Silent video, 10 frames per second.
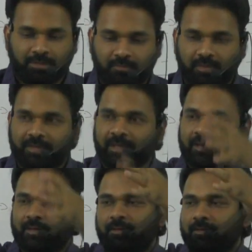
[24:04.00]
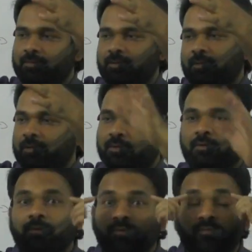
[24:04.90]
we take,
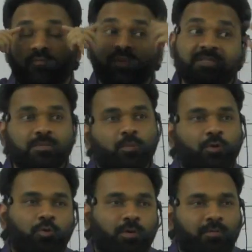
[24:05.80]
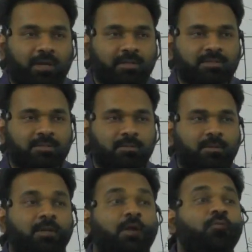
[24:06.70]
visible to our eyes.
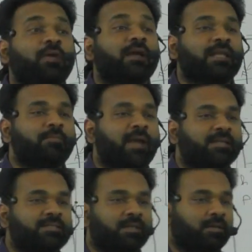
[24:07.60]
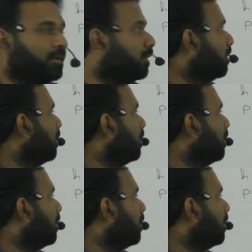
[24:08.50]
Now we are imagining